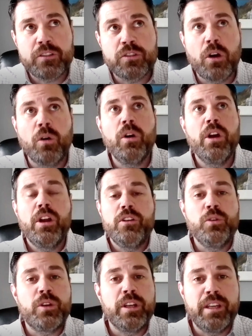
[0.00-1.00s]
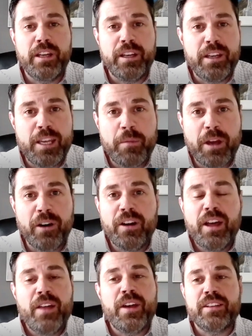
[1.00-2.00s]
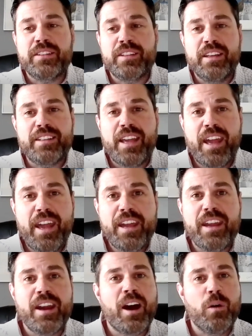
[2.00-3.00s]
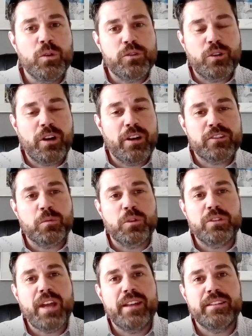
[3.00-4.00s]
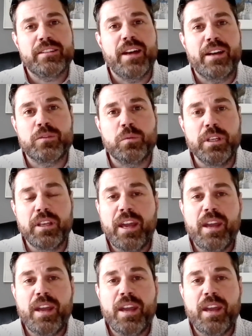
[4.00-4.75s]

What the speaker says: So You can get an email that says, hey, how was your customer sats last week?